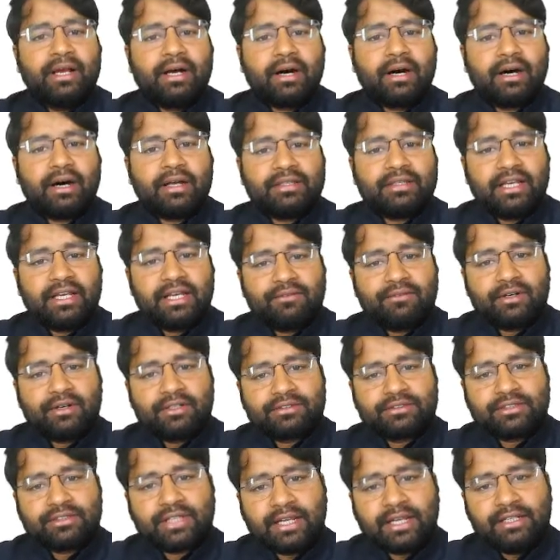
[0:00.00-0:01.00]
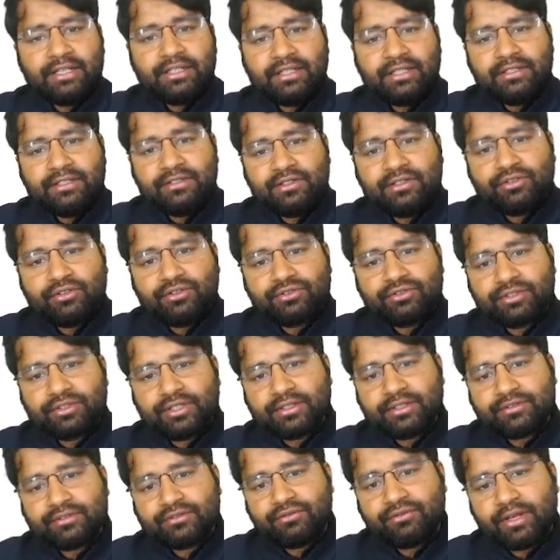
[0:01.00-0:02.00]
there was
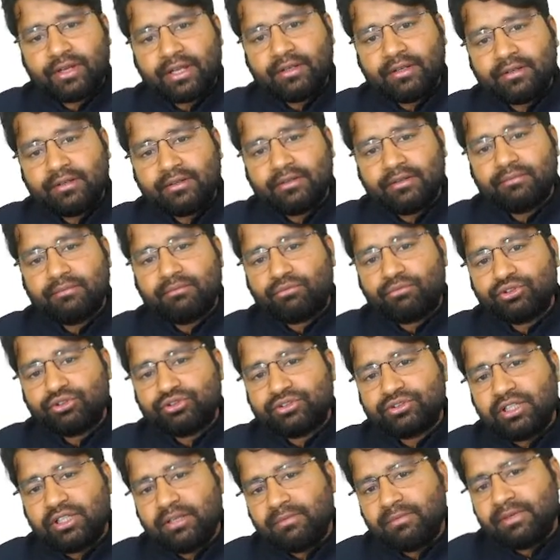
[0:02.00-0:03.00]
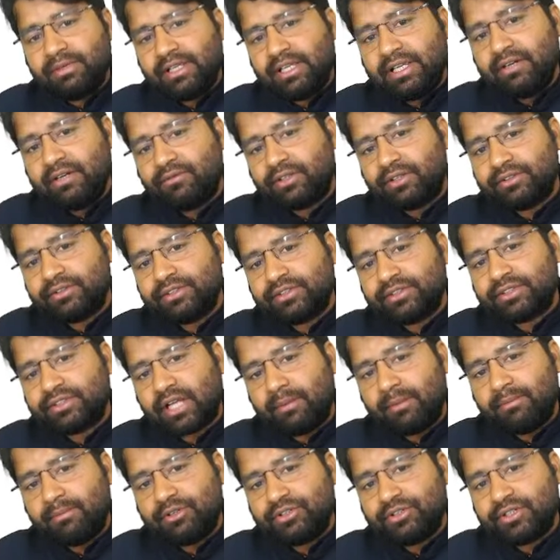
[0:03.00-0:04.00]
1906 when Muslim League was
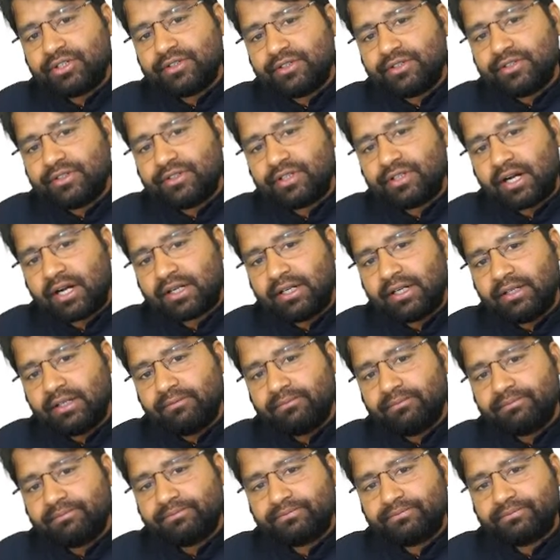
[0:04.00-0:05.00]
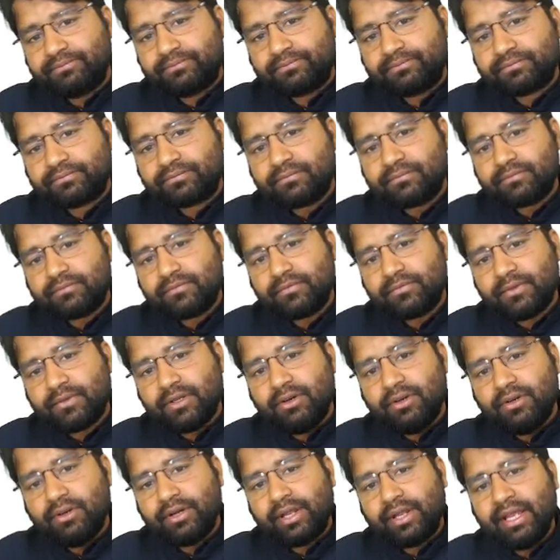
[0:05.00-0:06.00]
established in Dhaka.
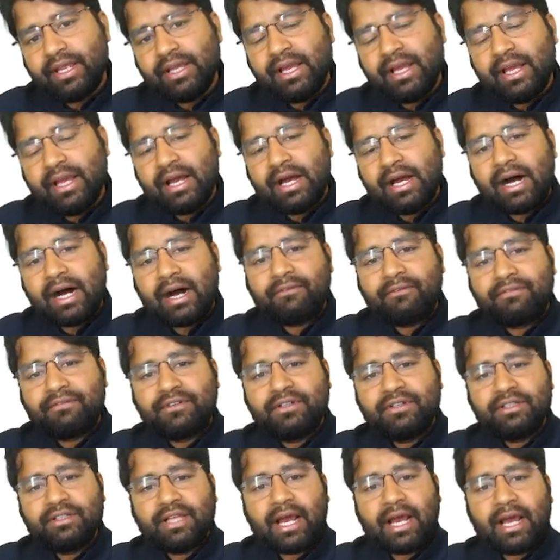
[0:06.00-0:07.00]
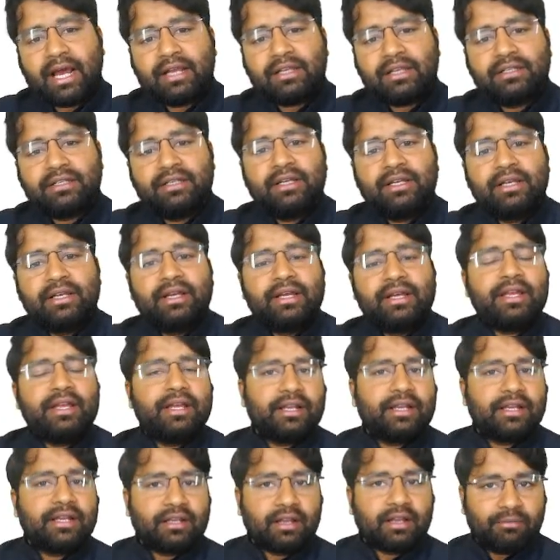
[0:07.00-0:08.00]
Okay, after that here
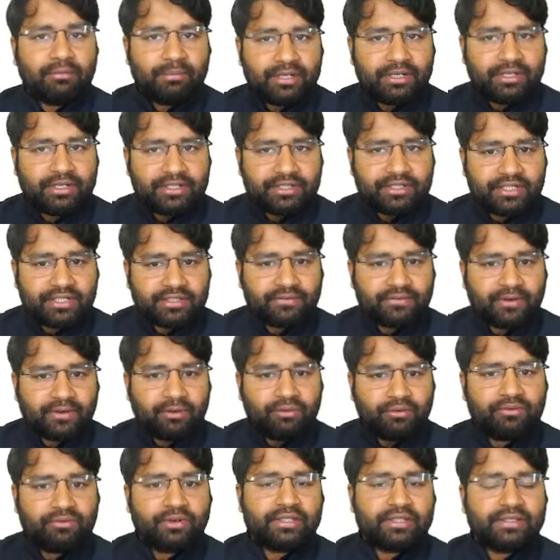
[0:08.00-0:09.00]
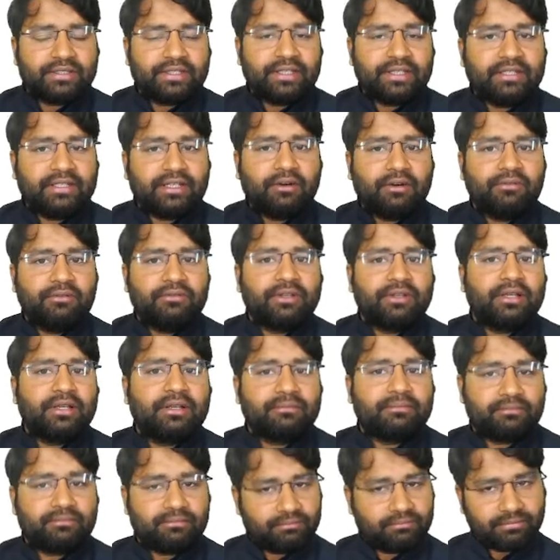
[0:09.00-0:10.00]
now Britishes found one thing. Now
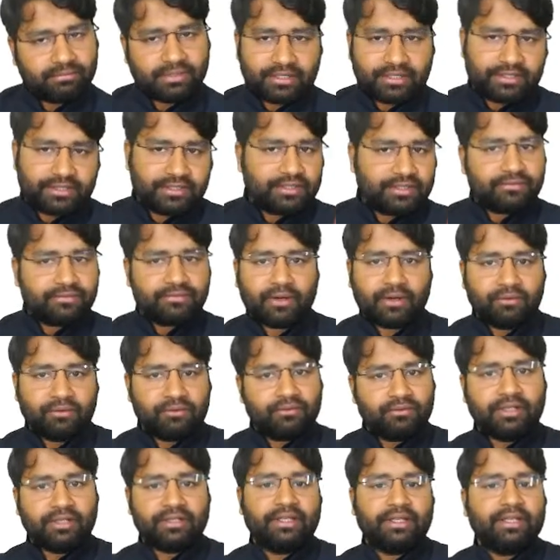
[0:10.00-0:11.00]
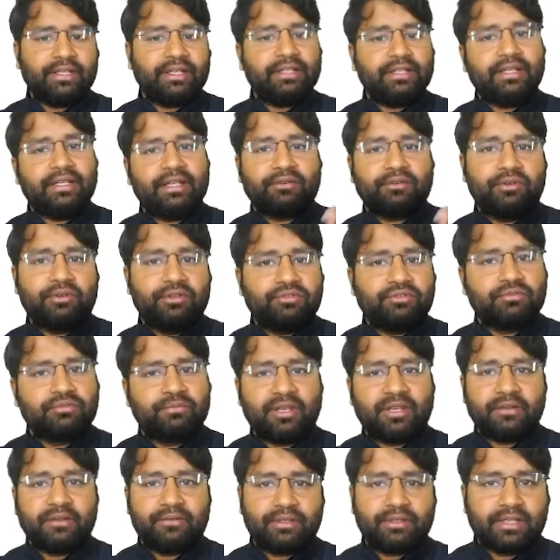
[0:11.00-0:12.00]
Britishes found one thing, they are going to
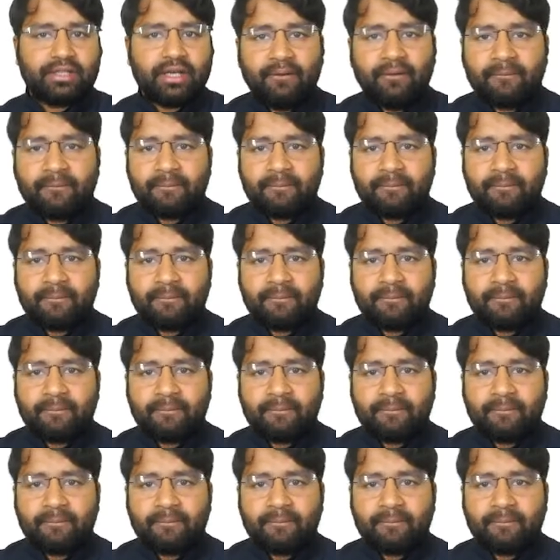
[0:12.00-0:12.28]
play with the